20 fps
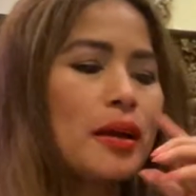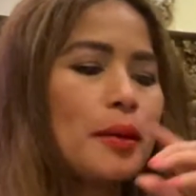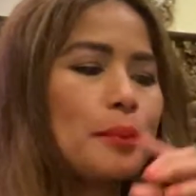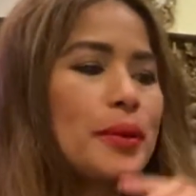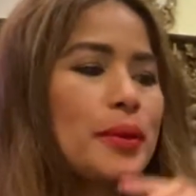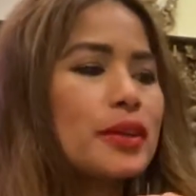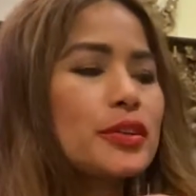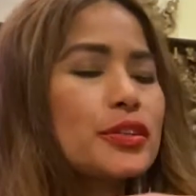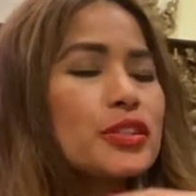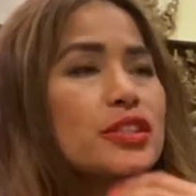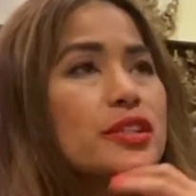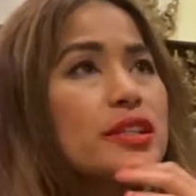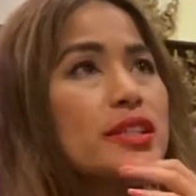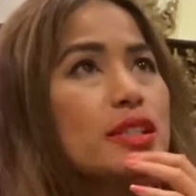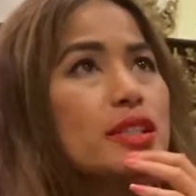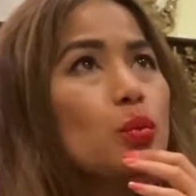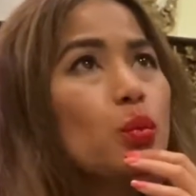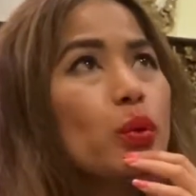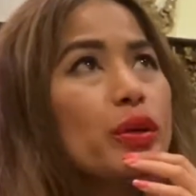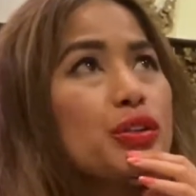because
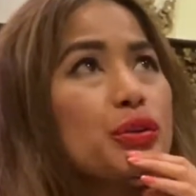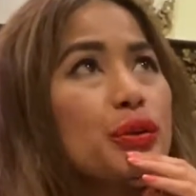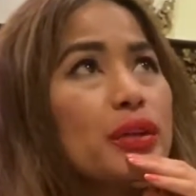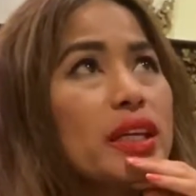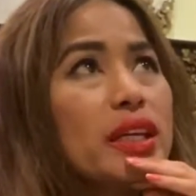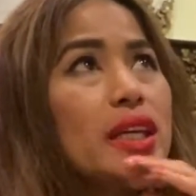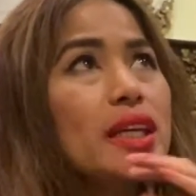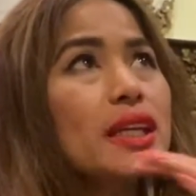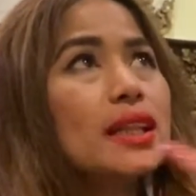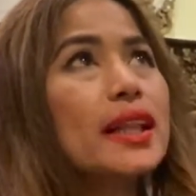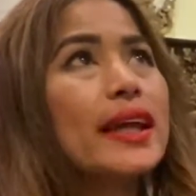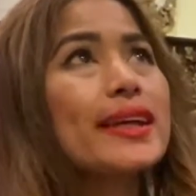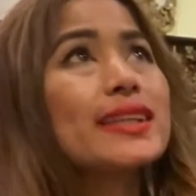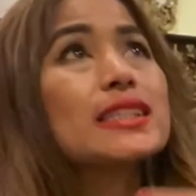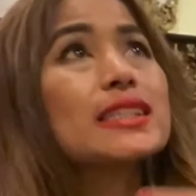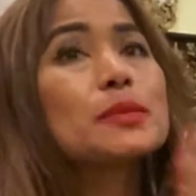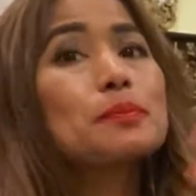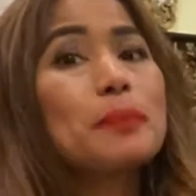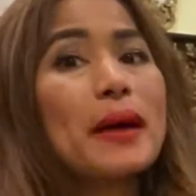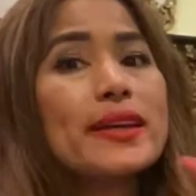this when you eat like
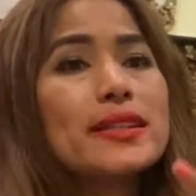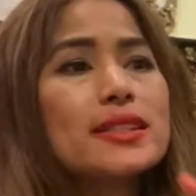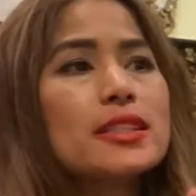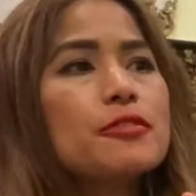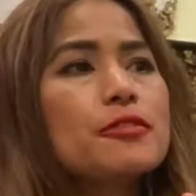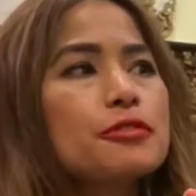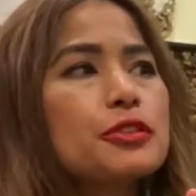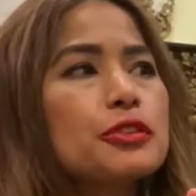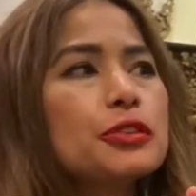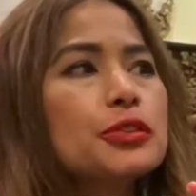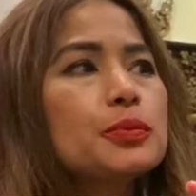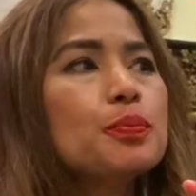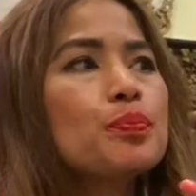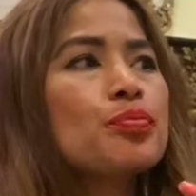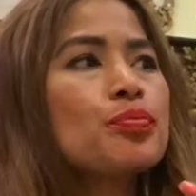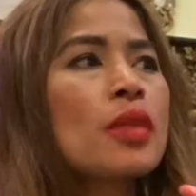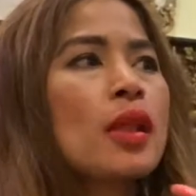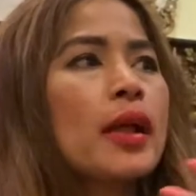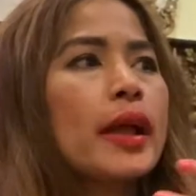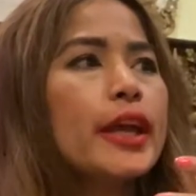spicy food
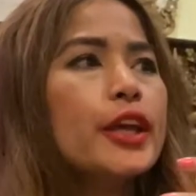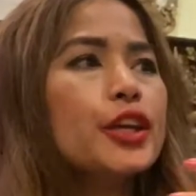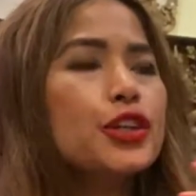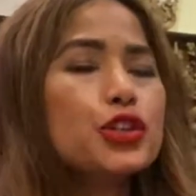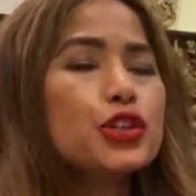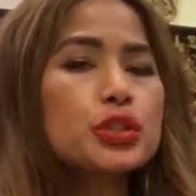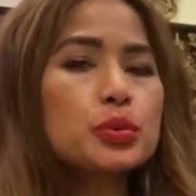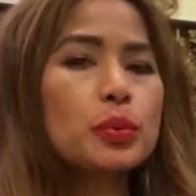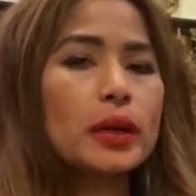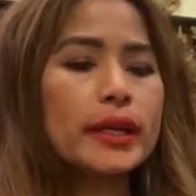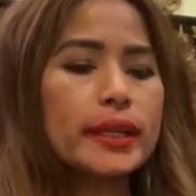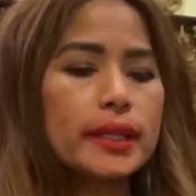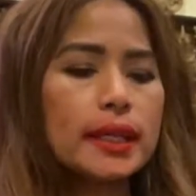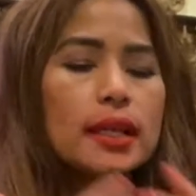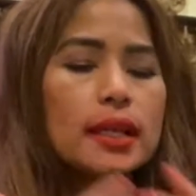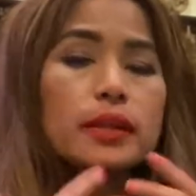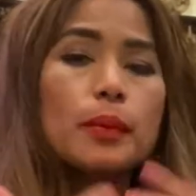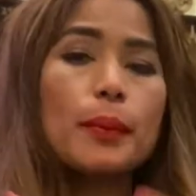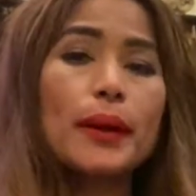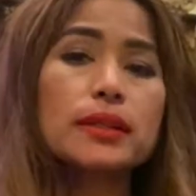it usually
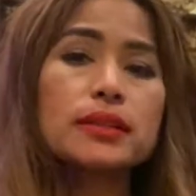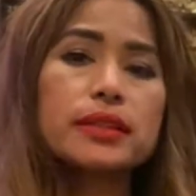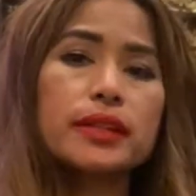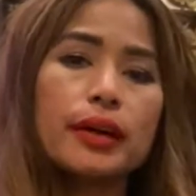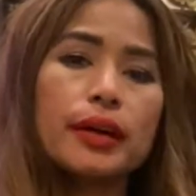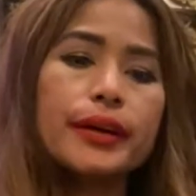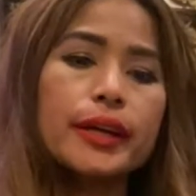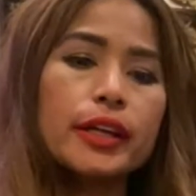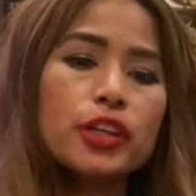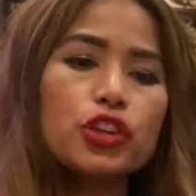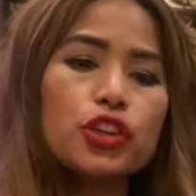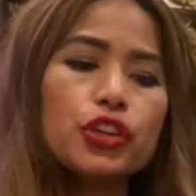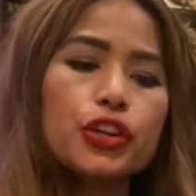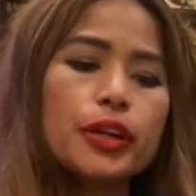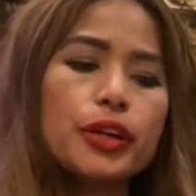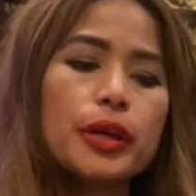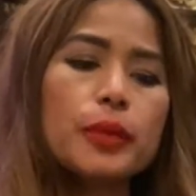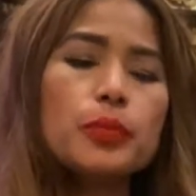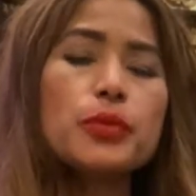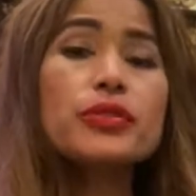kills the bacteria in your
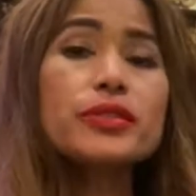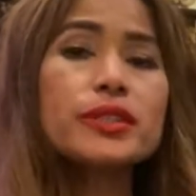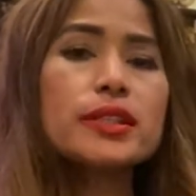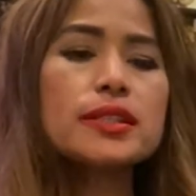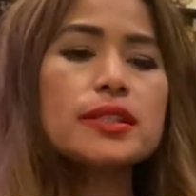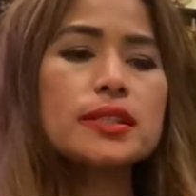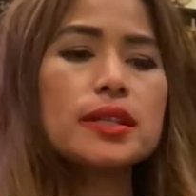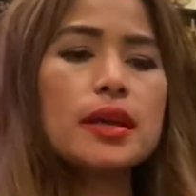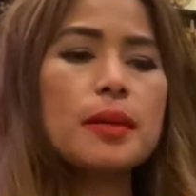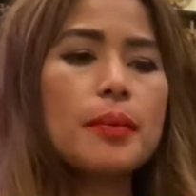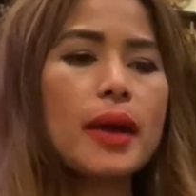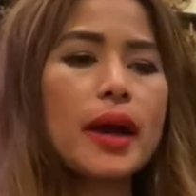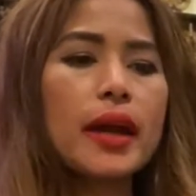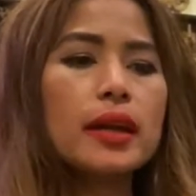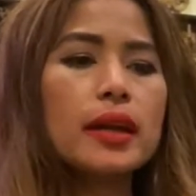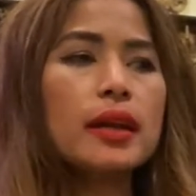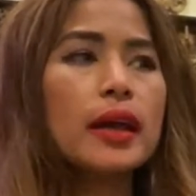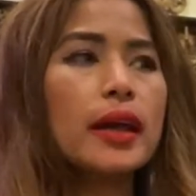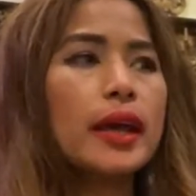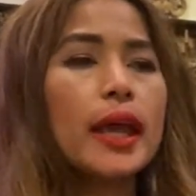immune system
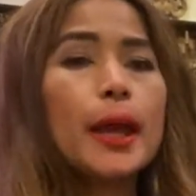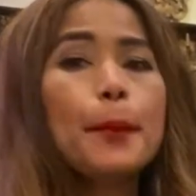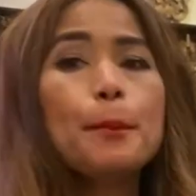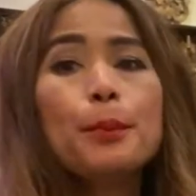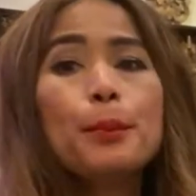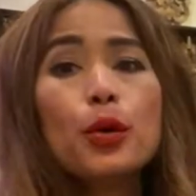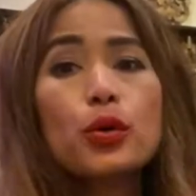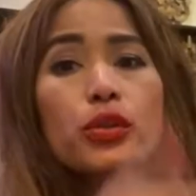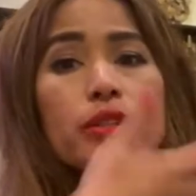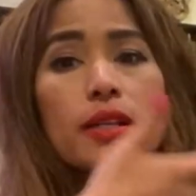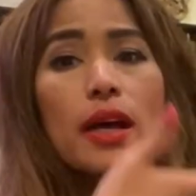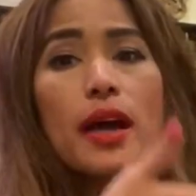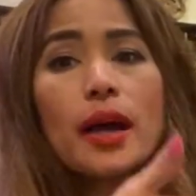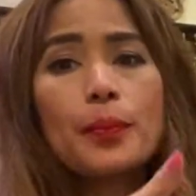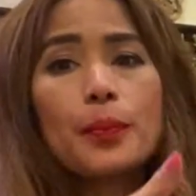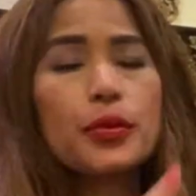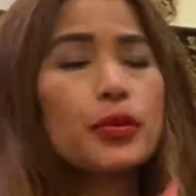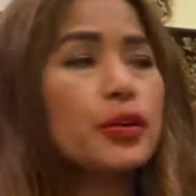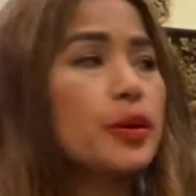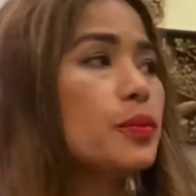and it boosts up
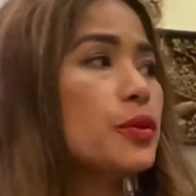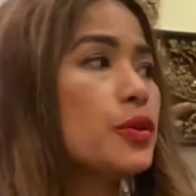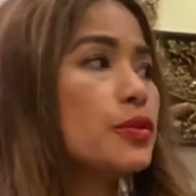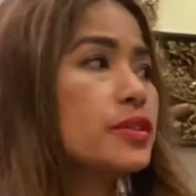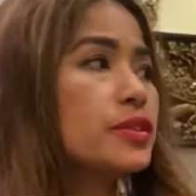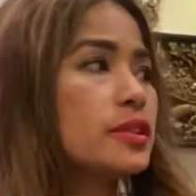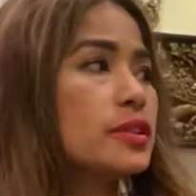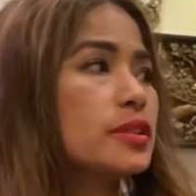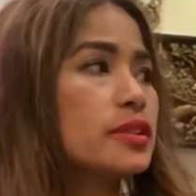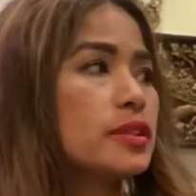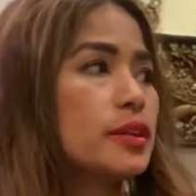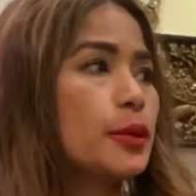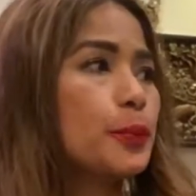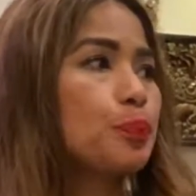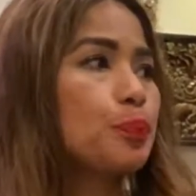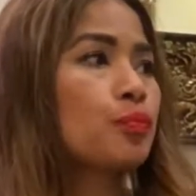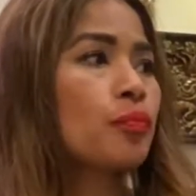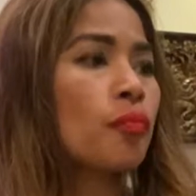your immune system